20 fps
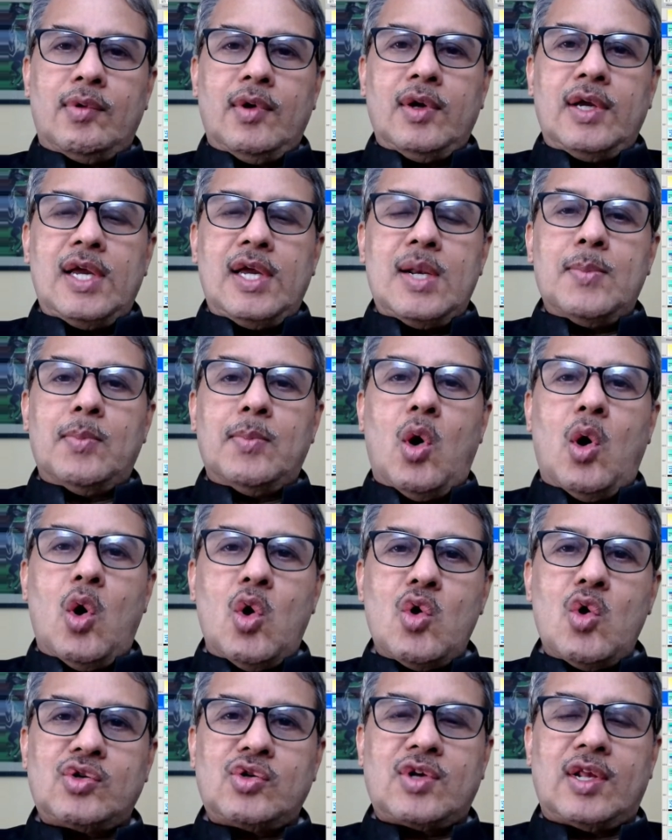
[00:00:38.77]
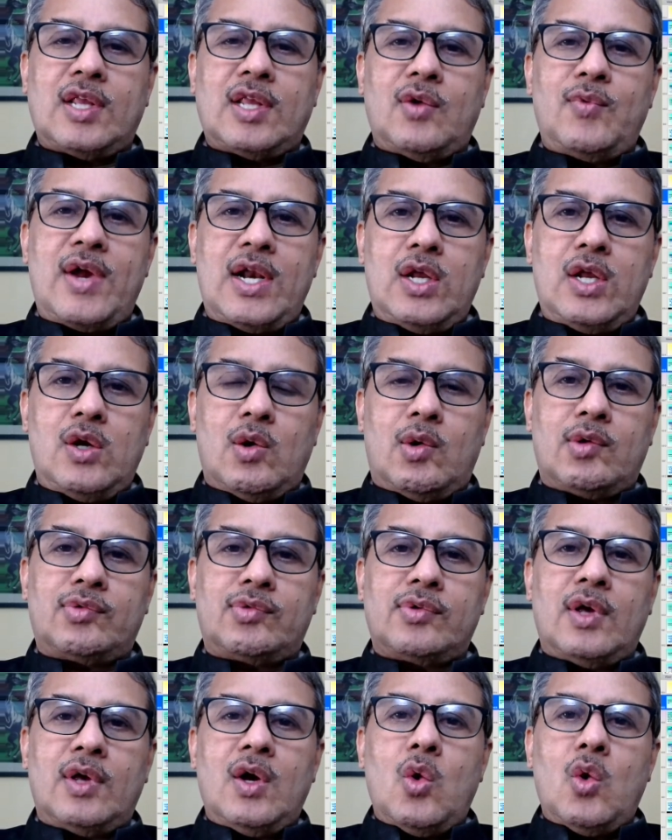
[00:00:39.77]
in most of the
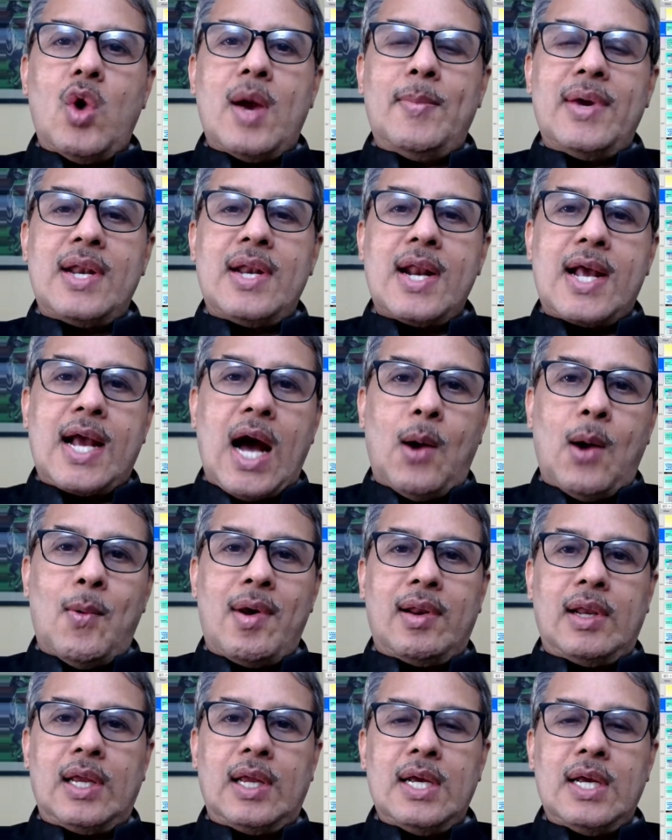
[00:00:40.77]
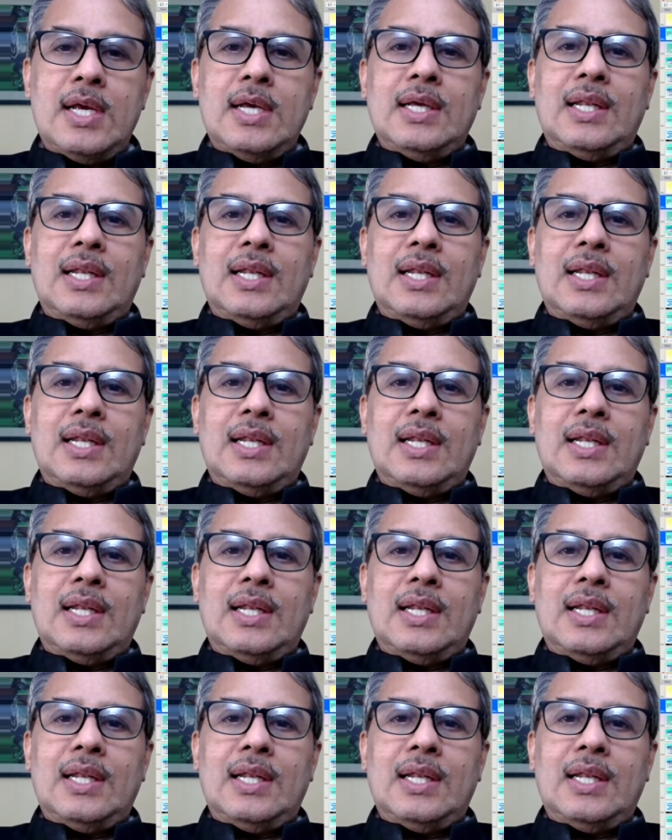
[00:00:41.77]
videos, we have been covering